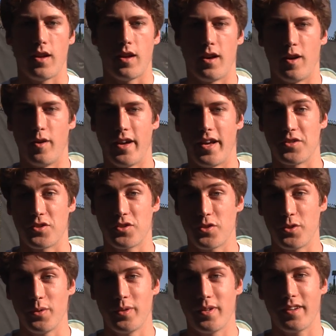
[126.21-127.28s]
Uh, as a
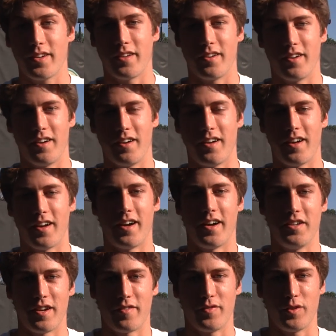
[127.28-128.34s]
student, you know uh, I
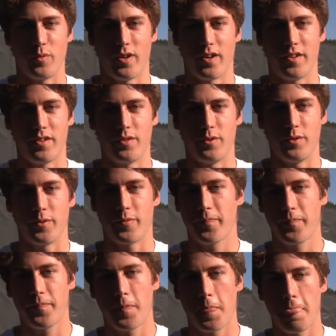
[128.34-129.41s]
definitely want to
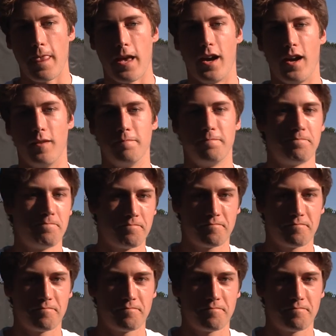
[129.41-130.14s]
um,